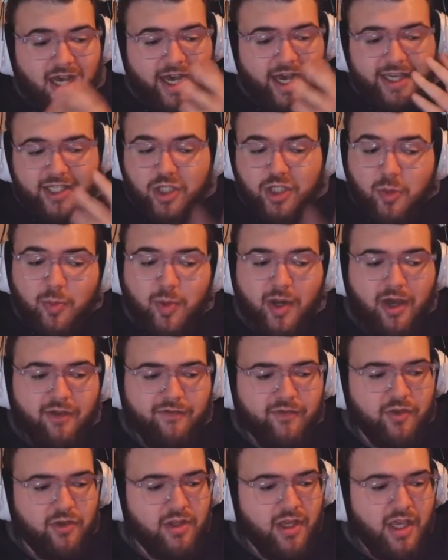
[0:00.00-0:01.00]
Super
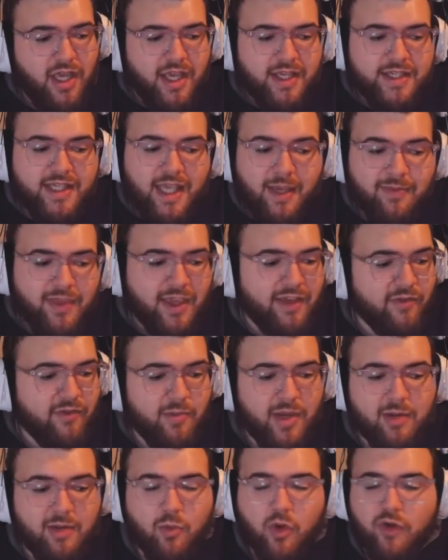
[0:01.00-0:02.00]
helpful. Same thing for
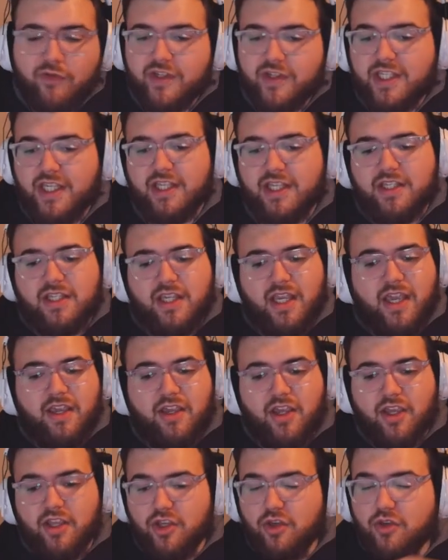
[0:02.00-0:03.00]
Metamorphosis.
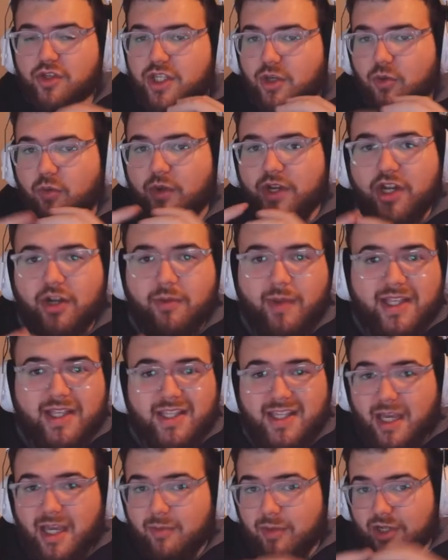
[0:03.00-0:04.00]
Use it when you're about
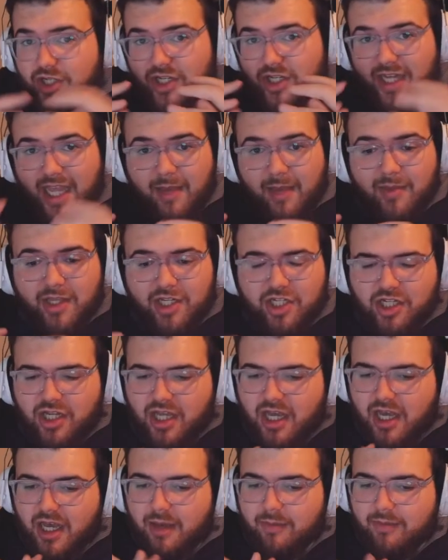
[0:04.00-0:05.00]
to take a bunch of damage.
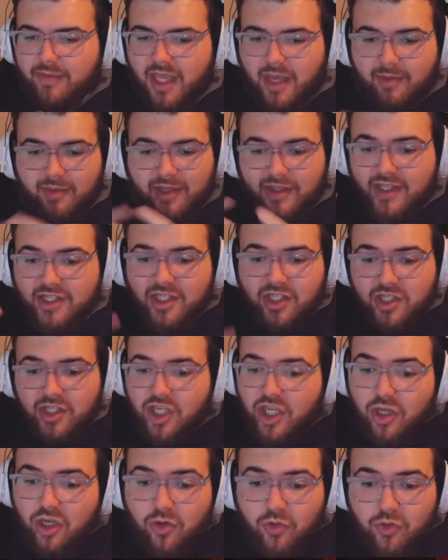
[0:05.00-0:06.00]
I mean, this is
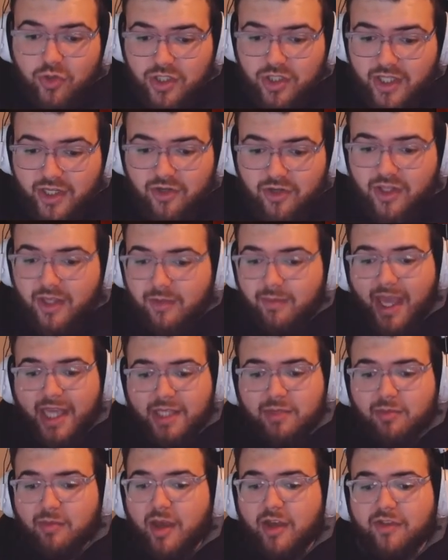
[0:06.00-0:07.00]
huge. Literally,
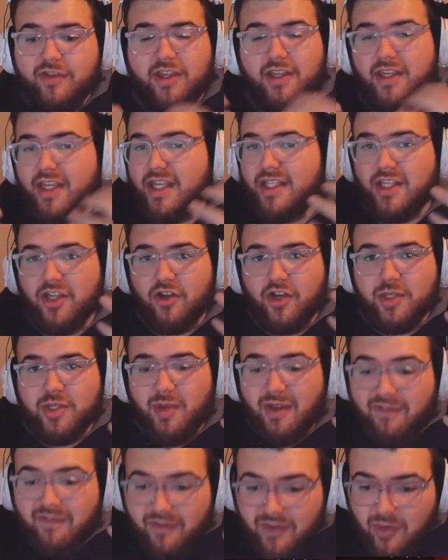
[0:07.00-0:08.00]
maximum health gets
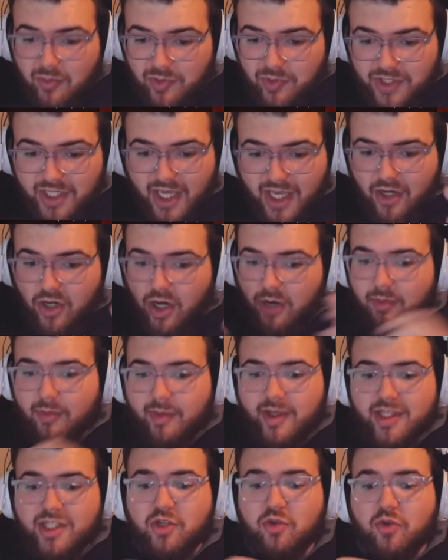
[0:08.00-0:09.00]
increased by 50%, armor
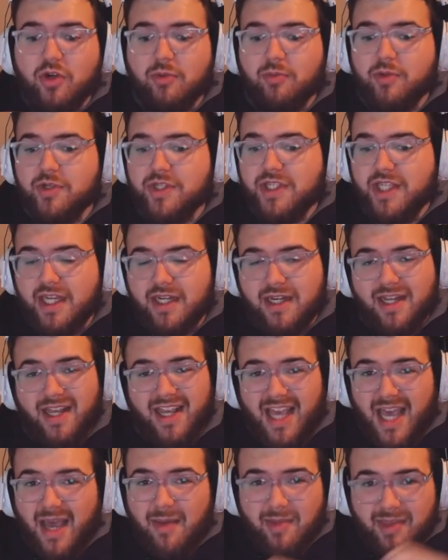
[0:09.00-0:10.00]
by 200%.
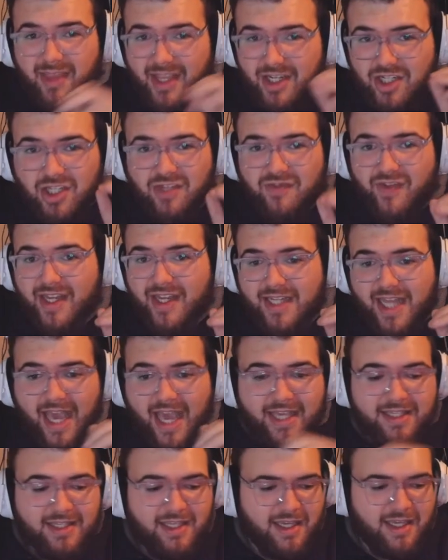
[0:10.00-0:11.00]
I mean, that's just
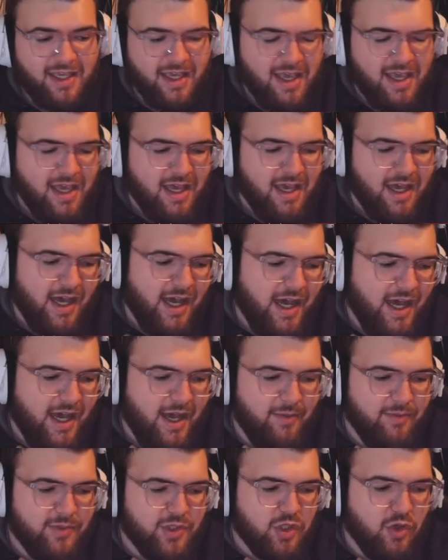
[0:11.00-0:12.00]
fantastic.
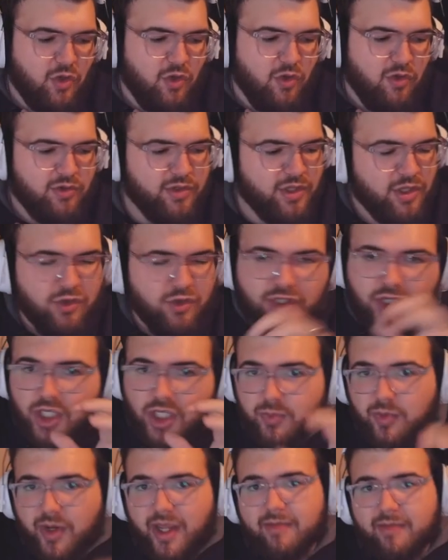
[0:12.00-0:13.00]
So use
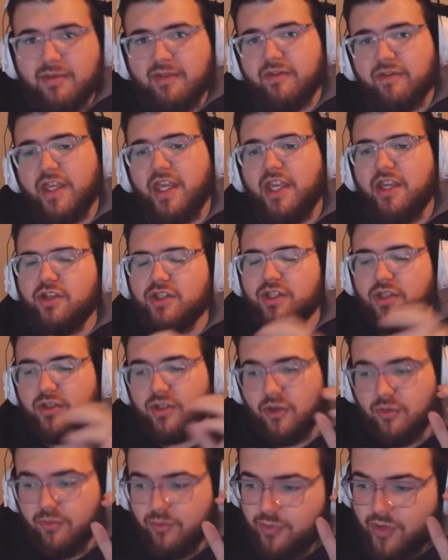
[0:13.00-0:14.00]
those preemptively, use
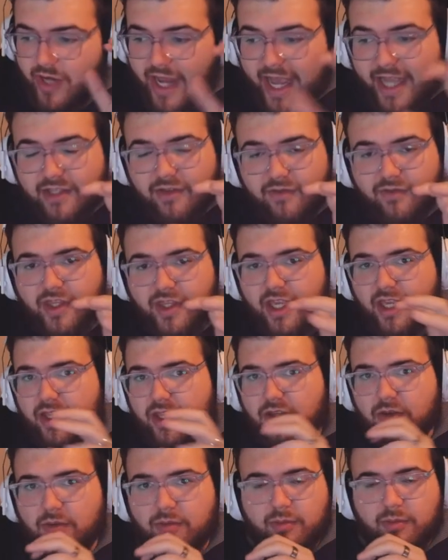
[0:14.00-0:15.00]
those
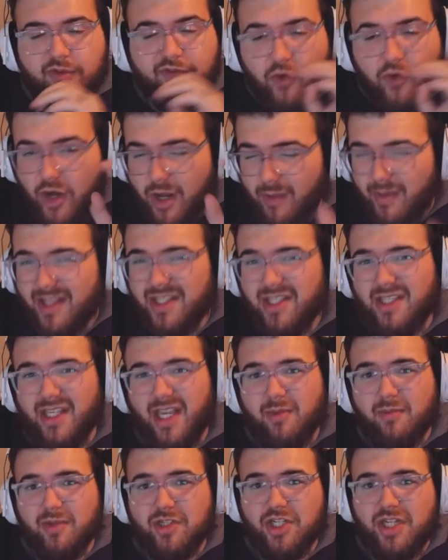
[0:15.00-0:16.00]
proactively before you're about to
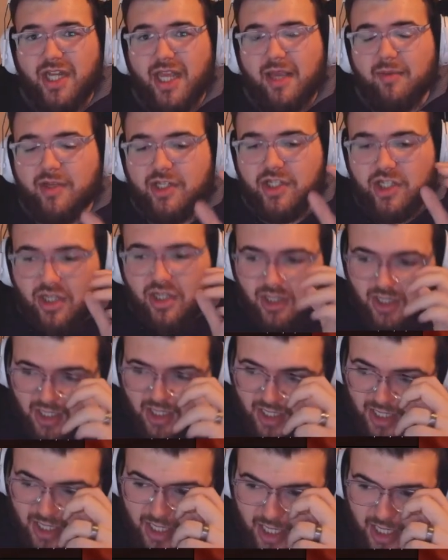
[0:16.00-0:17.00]
take a bunch of damage.
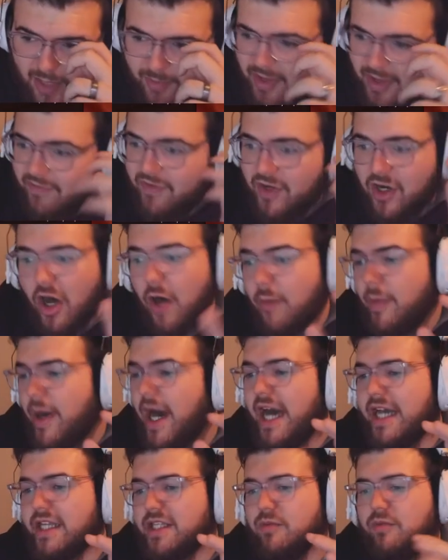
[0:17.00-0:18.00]
If at all
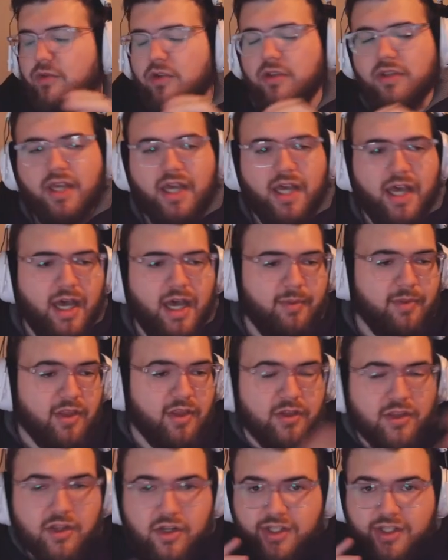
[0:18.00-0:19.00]
possible. A
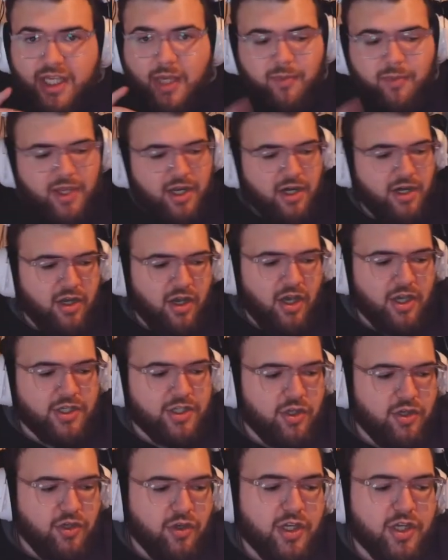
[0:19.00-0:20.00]
little tip here,
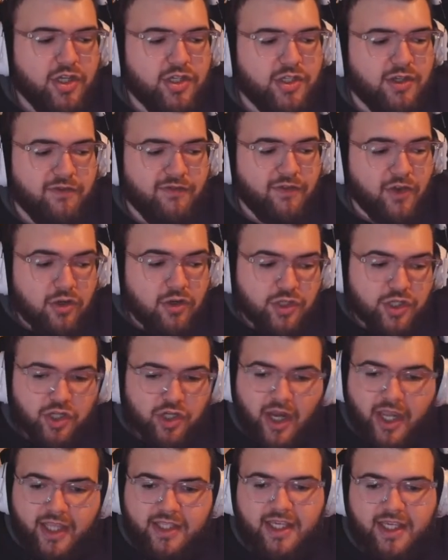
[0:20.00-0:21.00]
also you can use Infernal
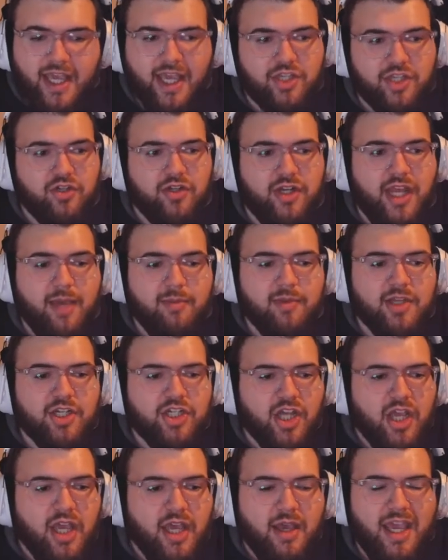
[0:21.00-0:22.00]
Strike to get extra
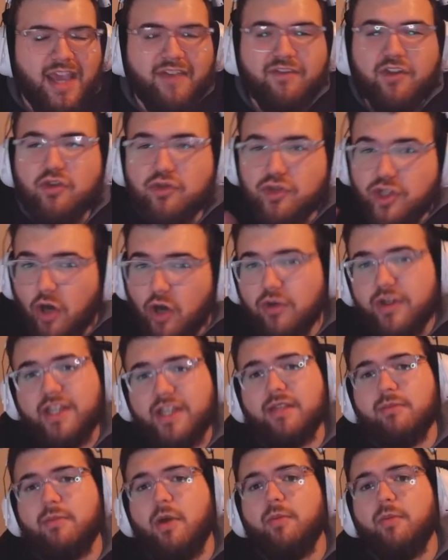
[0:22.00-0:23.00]
damage if you don't
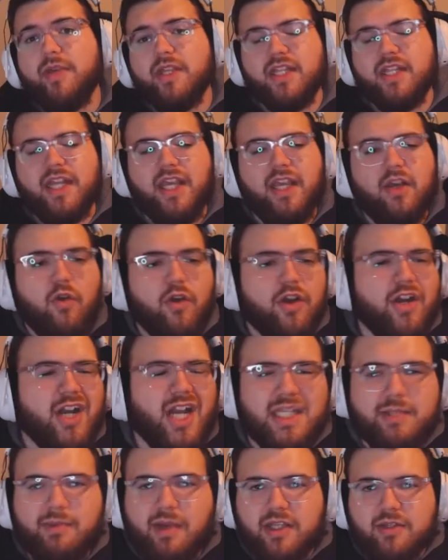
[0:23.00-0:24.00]
need the mobility or you're
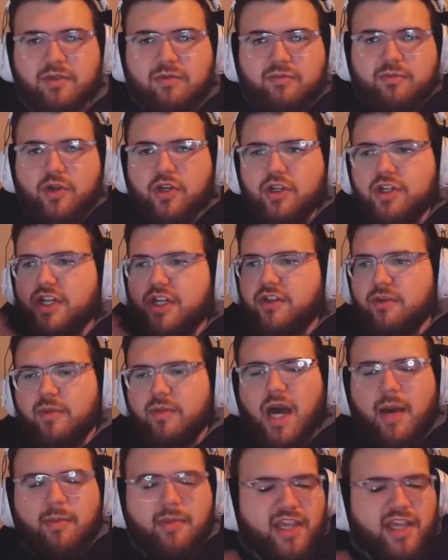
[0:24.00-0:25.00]
not about to pull another
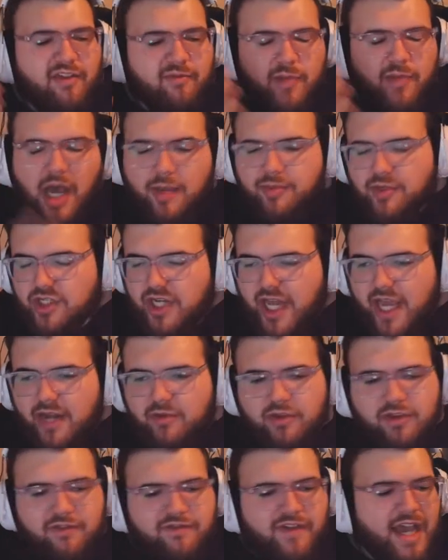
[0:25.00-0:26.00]
mob. Like if mobs are
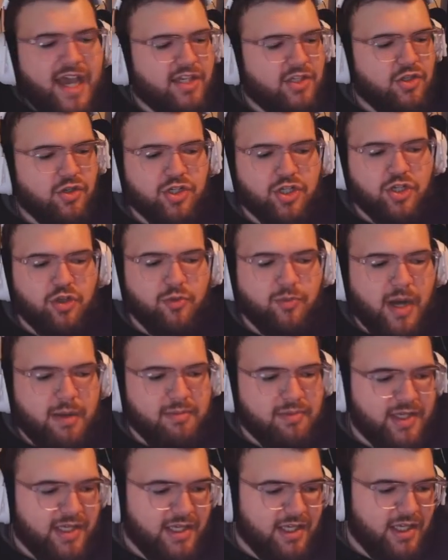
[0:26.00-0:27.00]
dying really fast, usually you'll
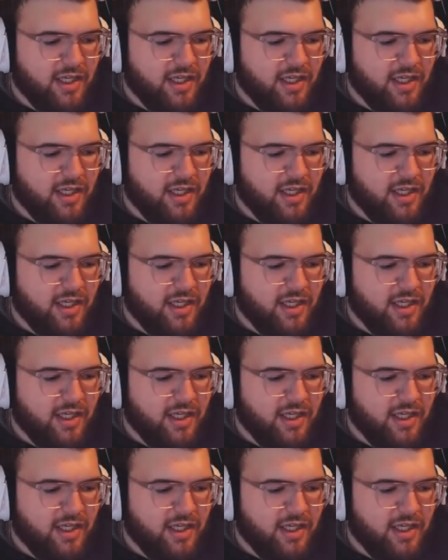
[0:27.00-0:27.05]
probably,